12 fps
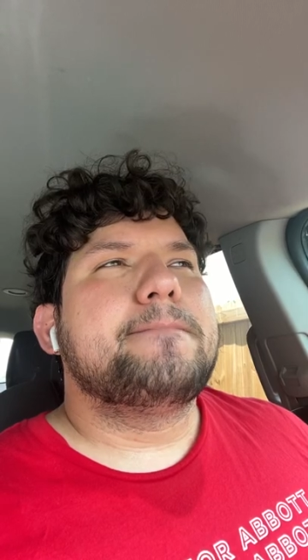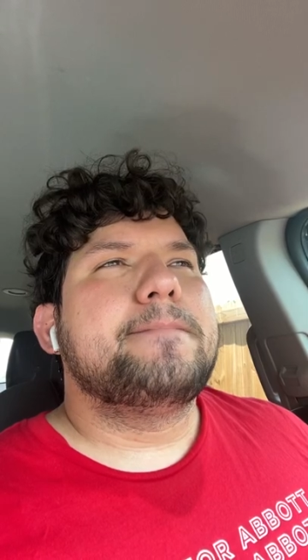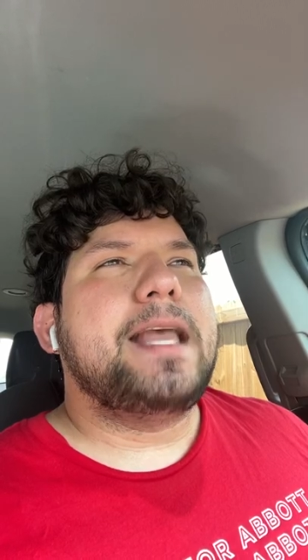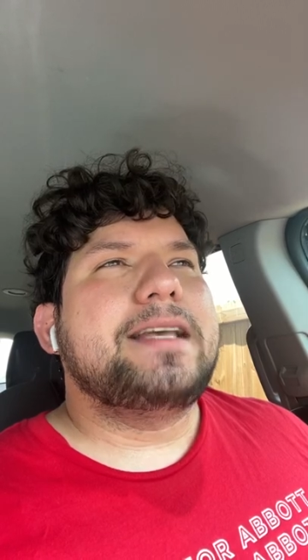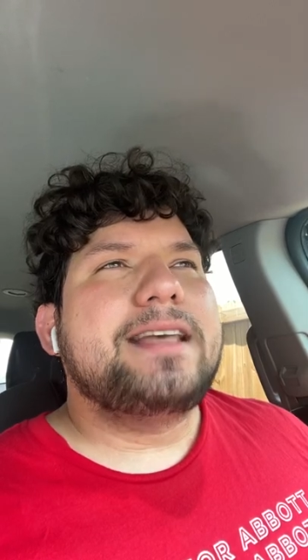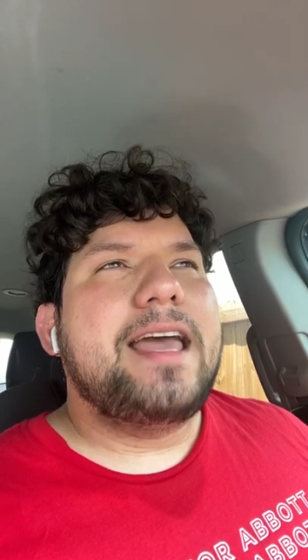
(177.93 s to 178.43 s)

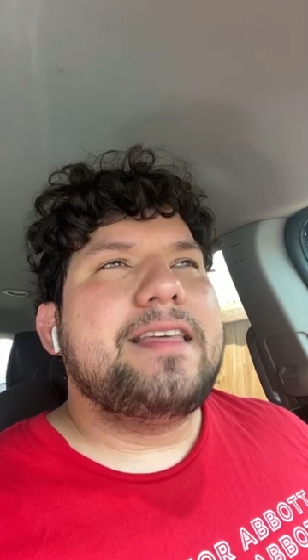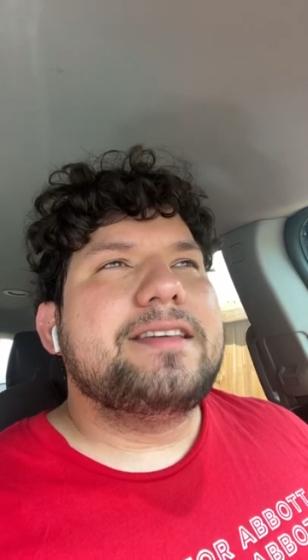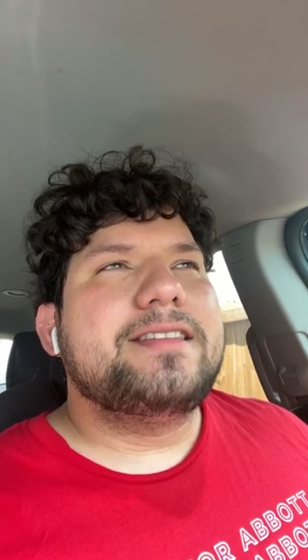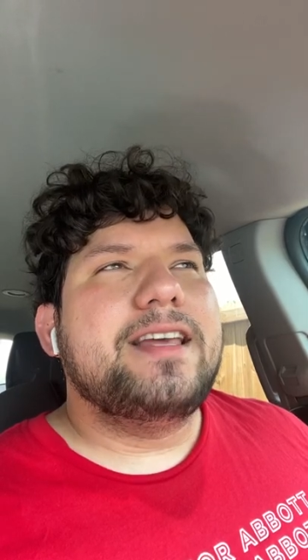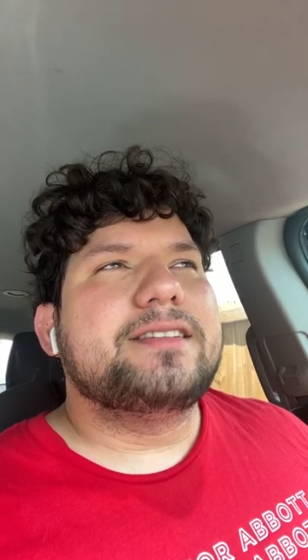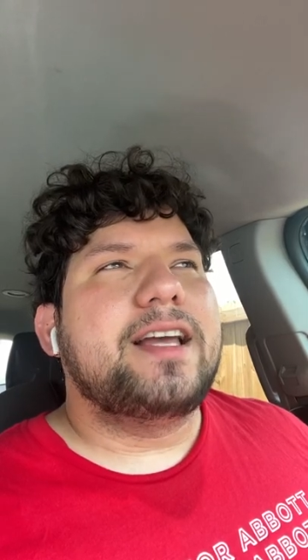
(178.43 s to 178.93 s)
they say
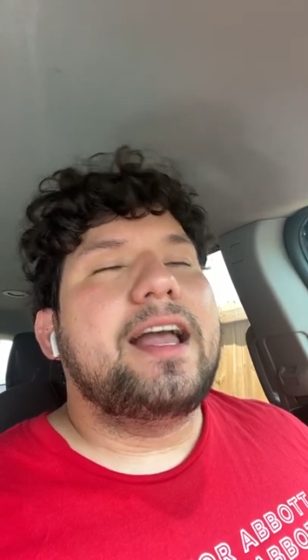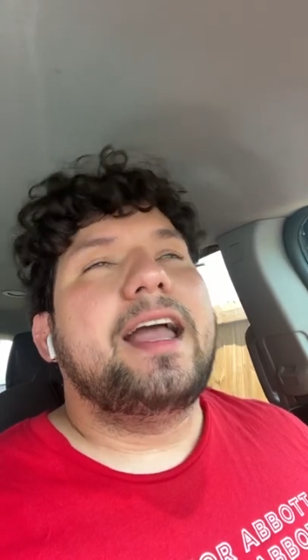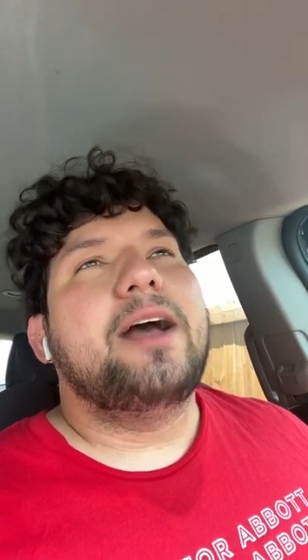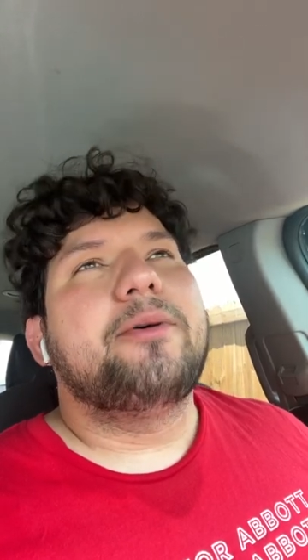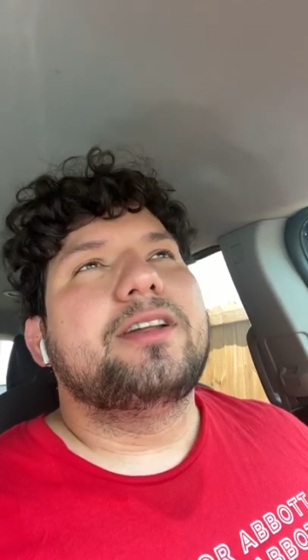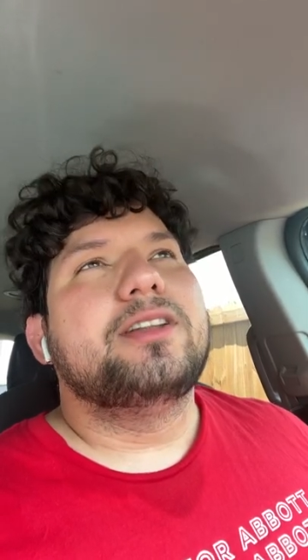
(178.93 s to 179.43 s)
these things like,
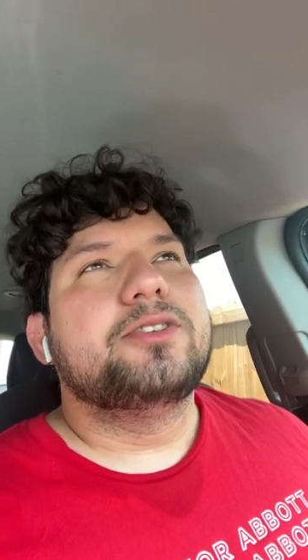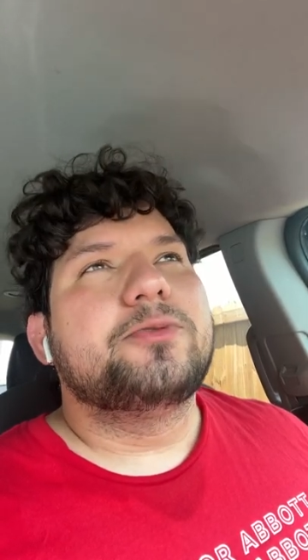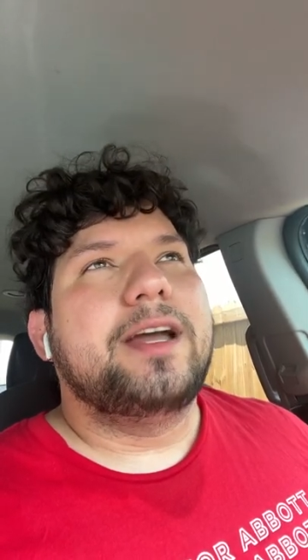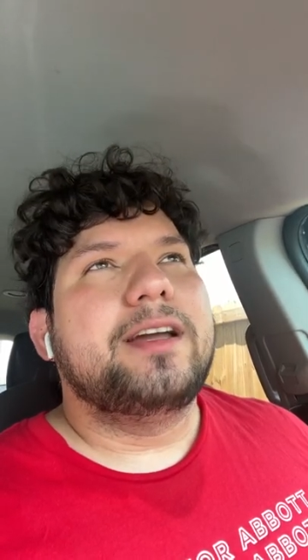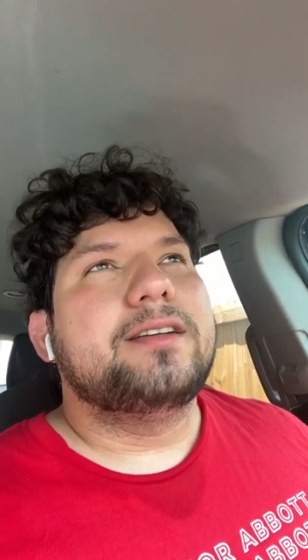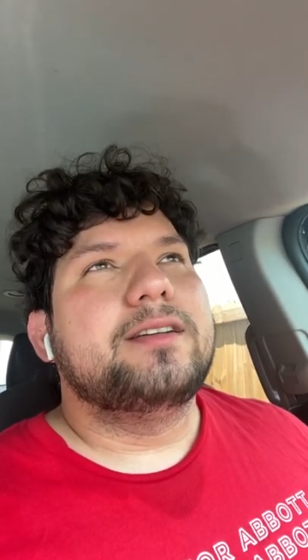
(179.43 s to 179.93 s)
hey, I want to lose
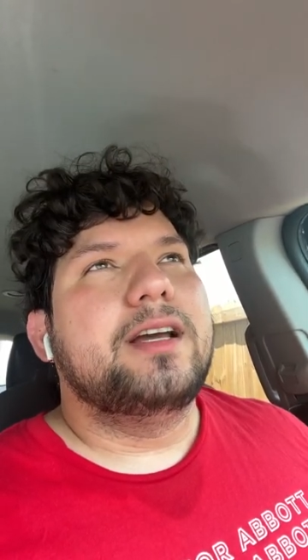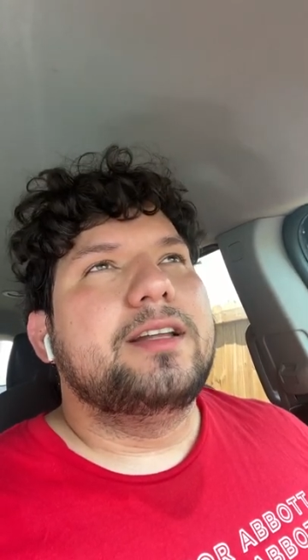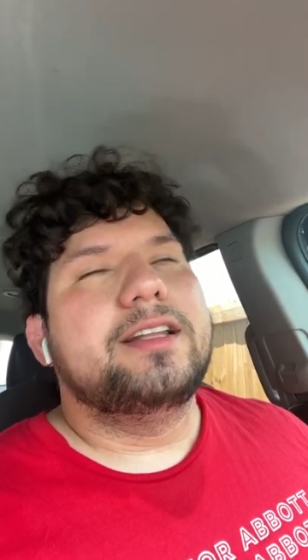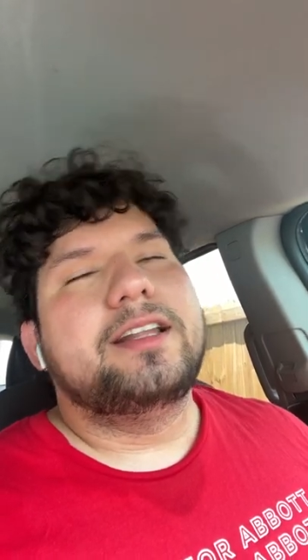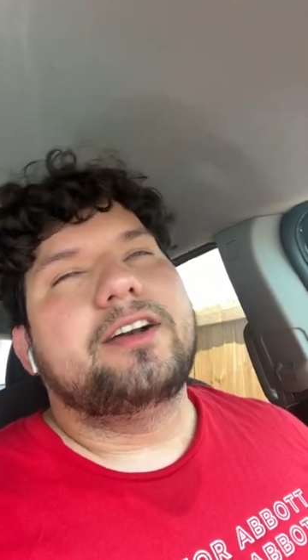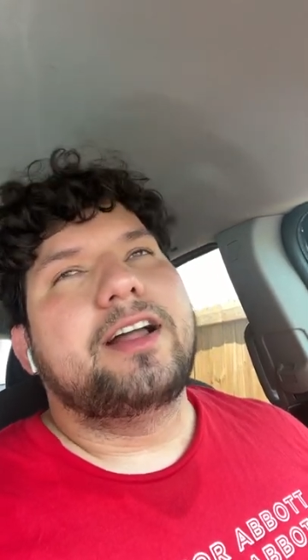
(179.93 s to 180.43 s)
weight. And
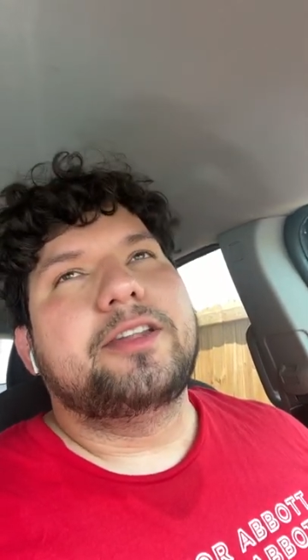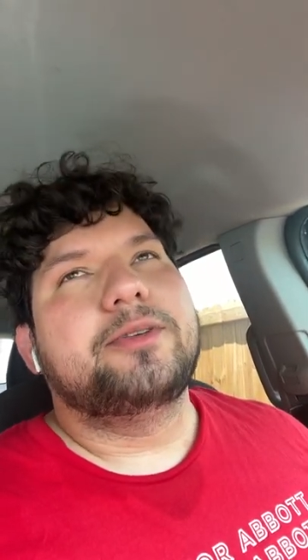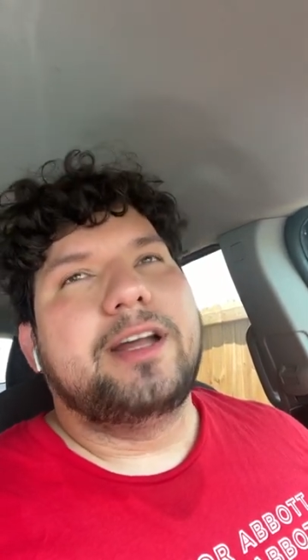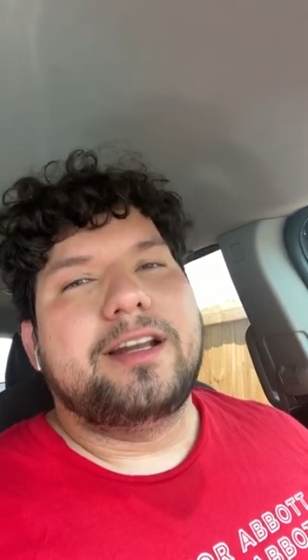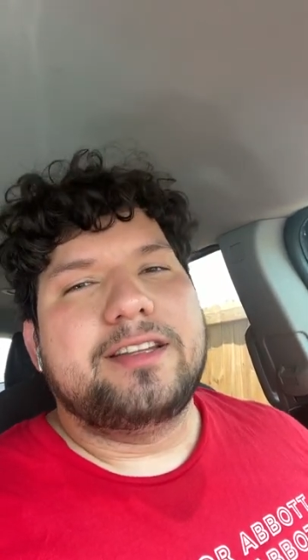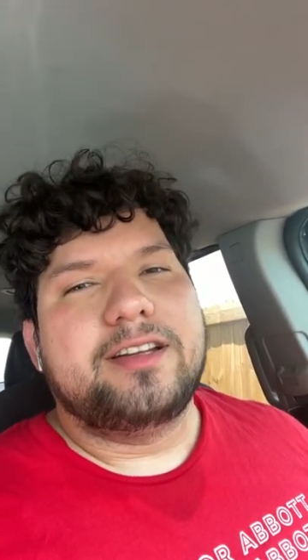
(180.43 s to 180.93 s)
then they're not
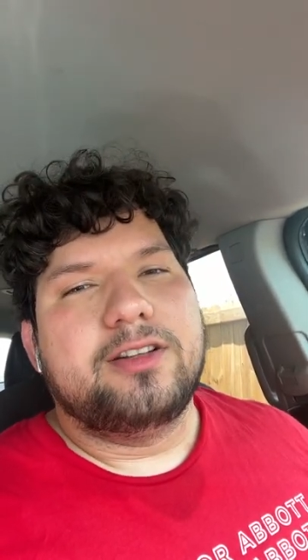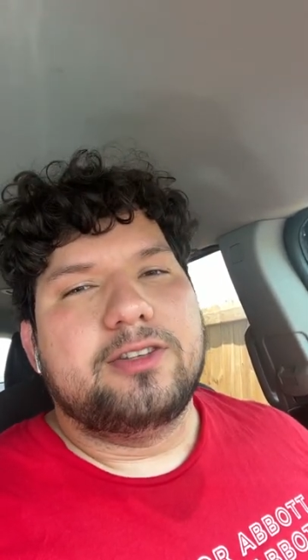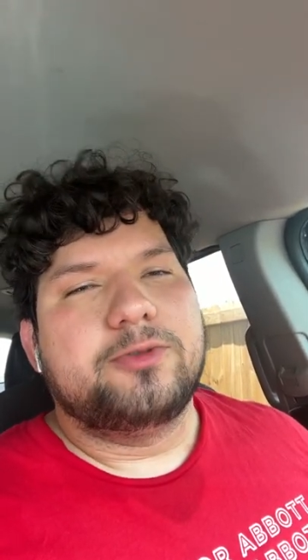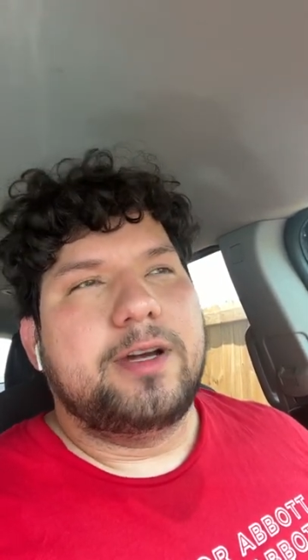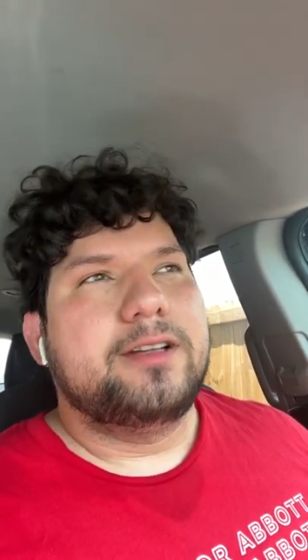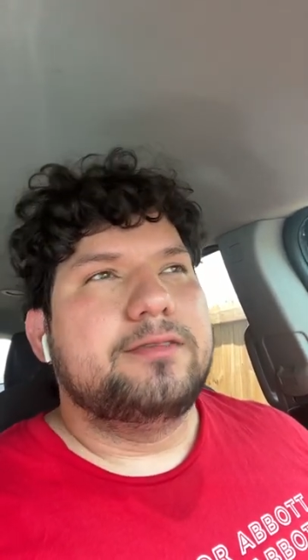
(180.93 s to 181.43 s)
doing anything to
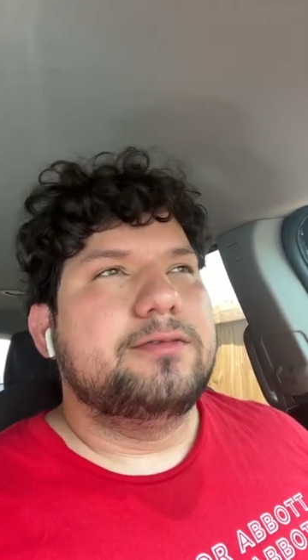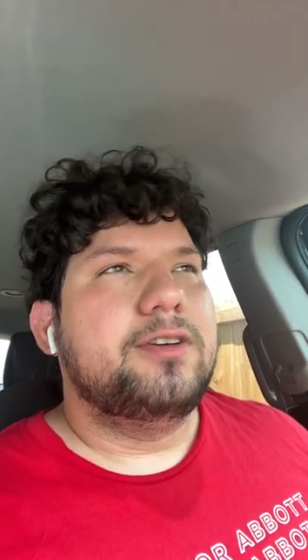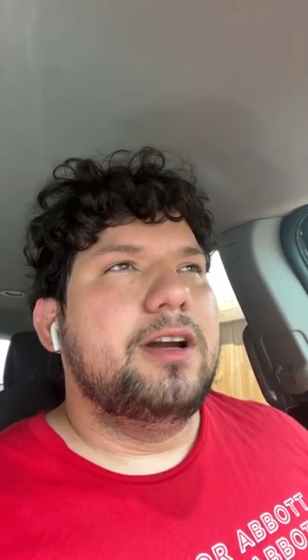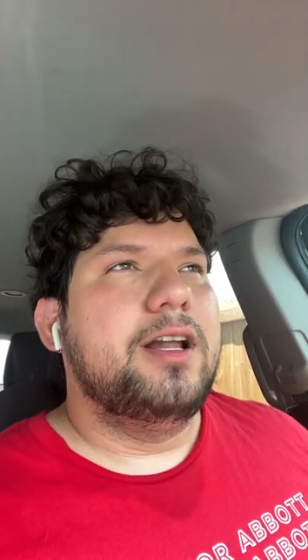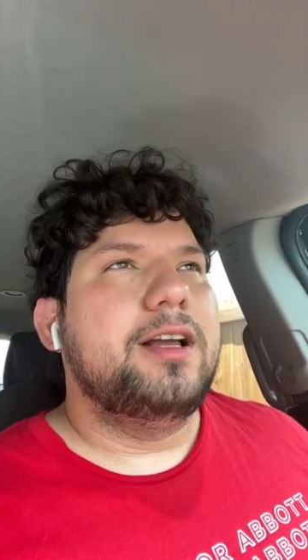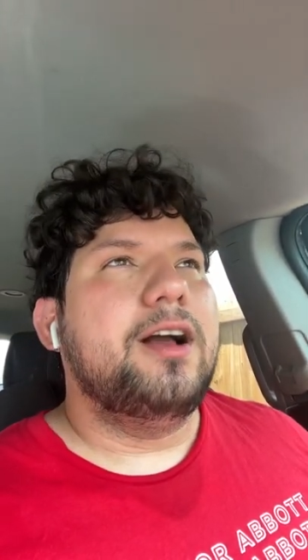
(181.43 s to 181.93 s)
lose weight.
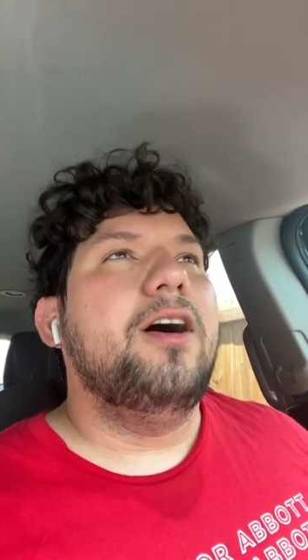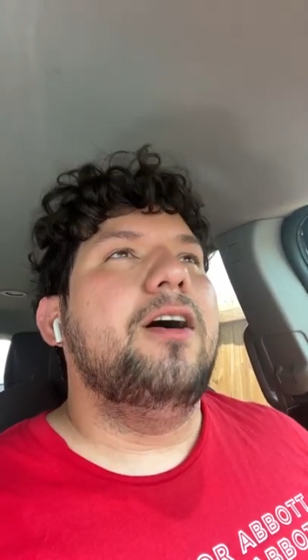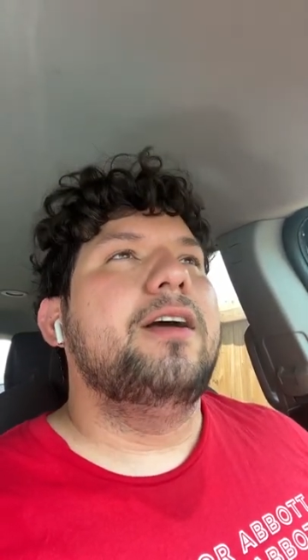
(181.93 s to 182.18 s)
Or like, oh,